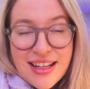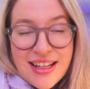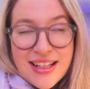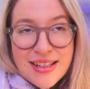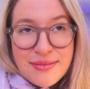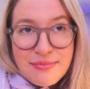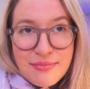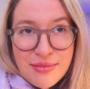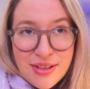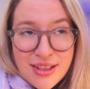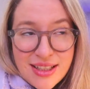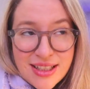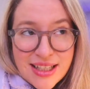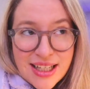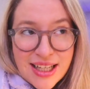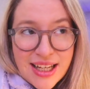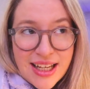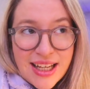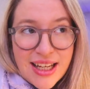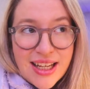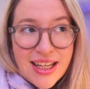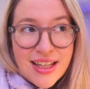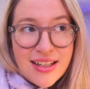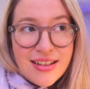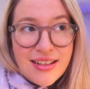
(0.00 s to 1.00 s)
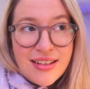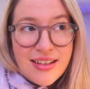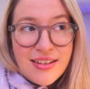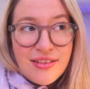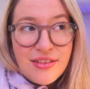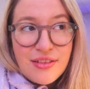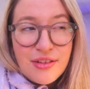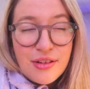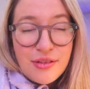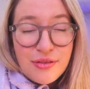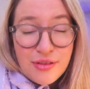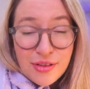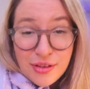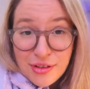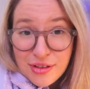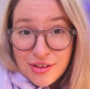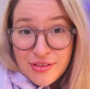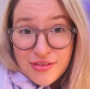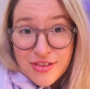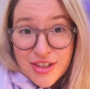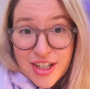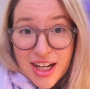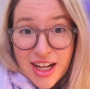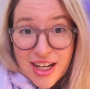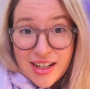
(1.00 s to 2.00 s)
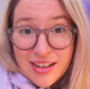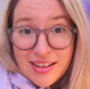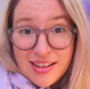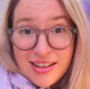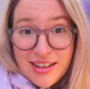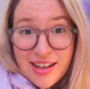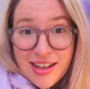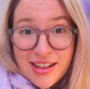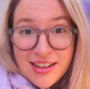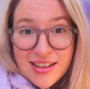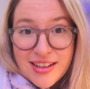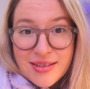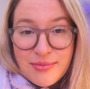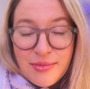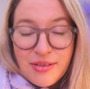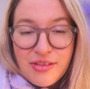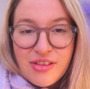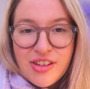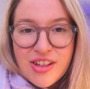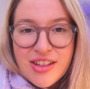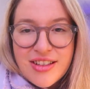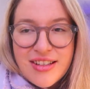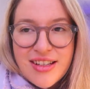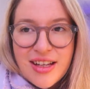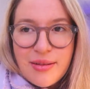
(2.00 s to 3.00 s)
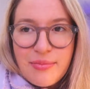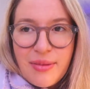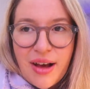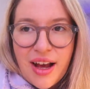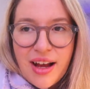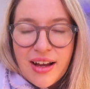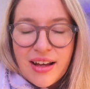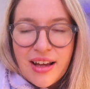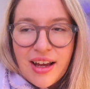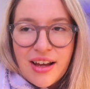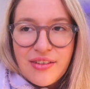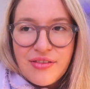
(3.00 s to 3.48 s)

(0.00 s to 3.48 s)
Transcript: It's Monday the 4th of Jan and it's my first day back.